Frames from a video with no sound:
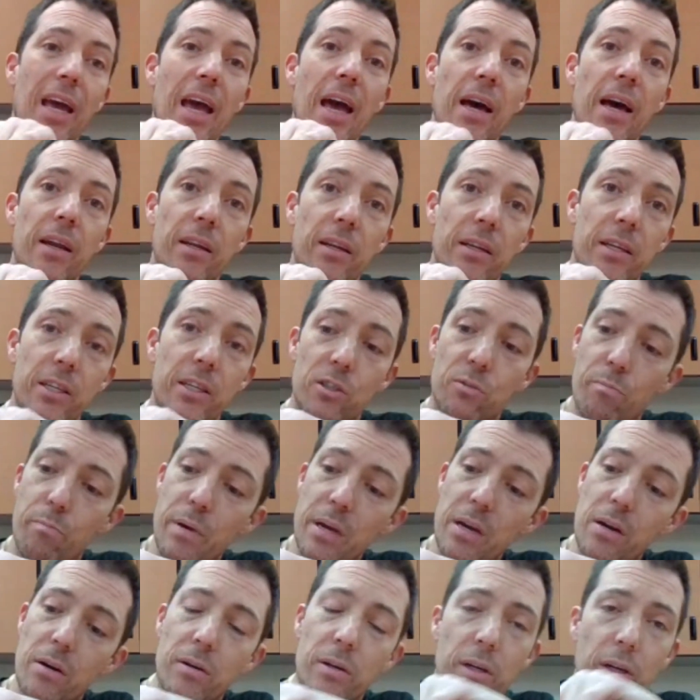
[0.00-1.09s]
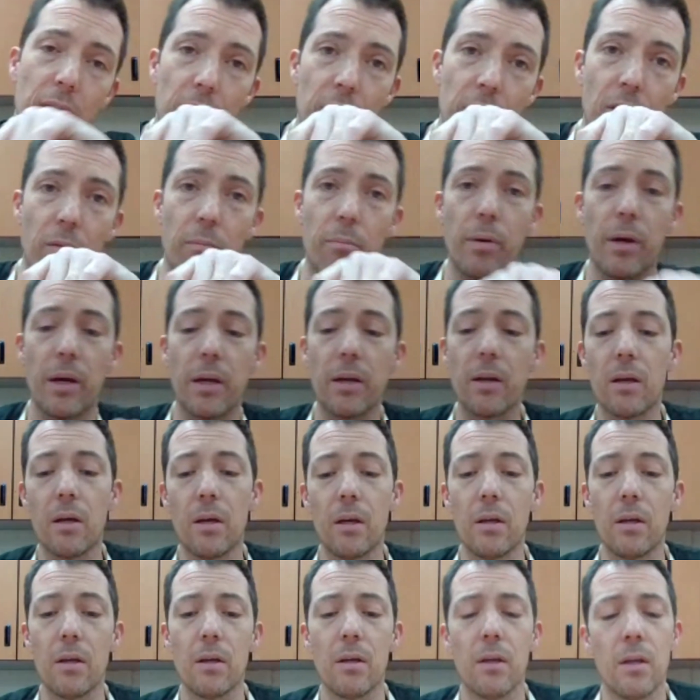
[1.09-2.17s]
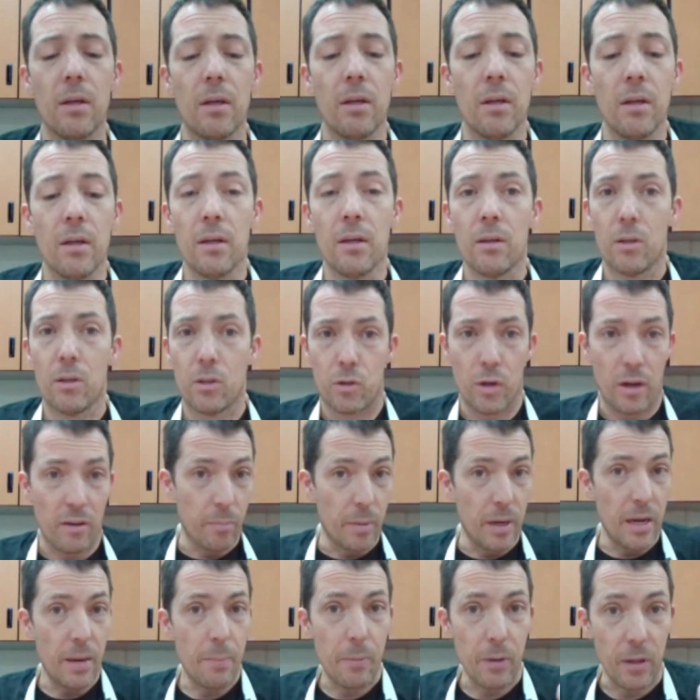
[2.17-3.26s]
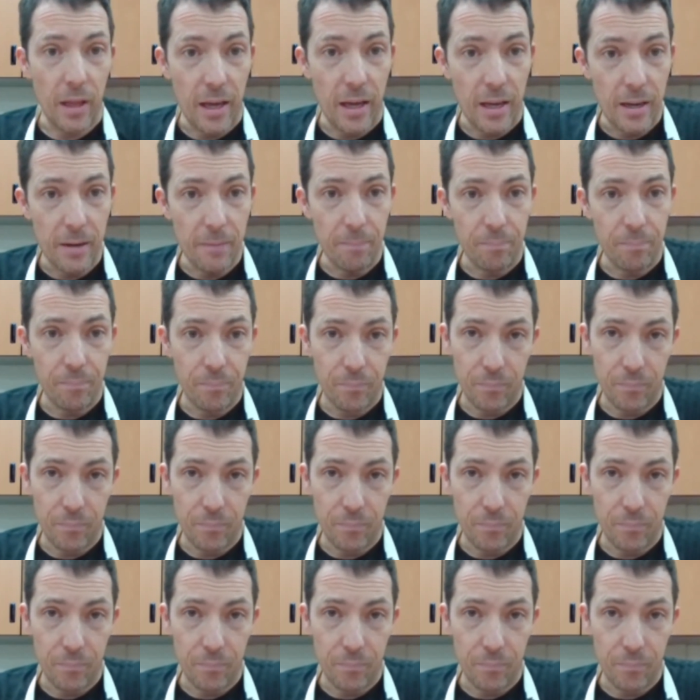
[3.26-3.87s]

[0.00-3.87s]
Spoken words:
add in his beard in a little bit. So I've manipulated,